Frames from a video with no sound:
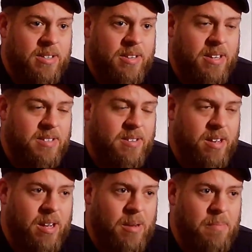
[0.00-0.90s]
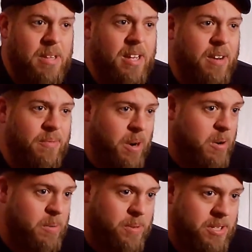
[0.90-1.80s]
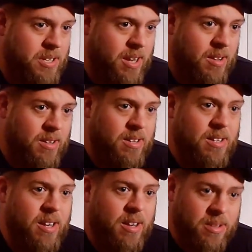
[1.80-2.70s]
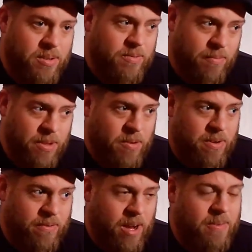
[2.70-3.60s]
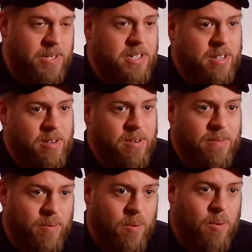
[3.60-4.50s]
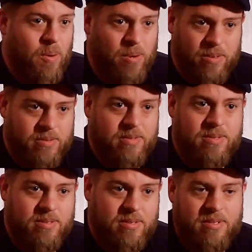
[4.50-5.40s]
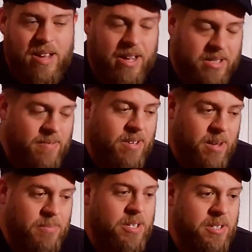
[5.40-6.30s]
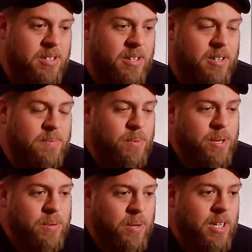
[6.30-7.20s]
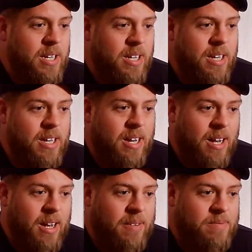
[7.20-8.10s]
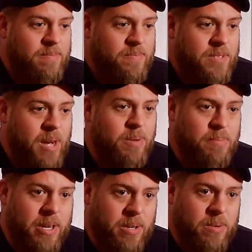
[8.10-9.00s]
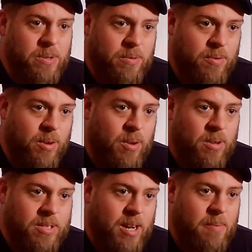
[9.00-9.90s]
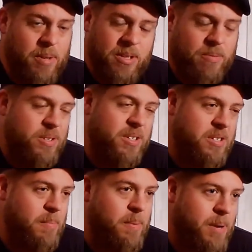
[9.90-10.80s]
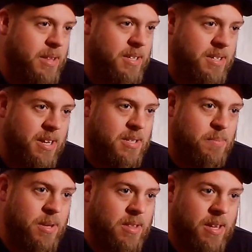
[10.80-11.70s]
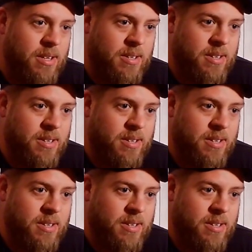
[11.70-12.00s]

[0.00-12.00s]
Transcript: That I made that a variable scale. It goes from 35-inch to 34 active EMGs. It's pretty cool. That was my go-to for a long time, but there was just something about this Ken Smith that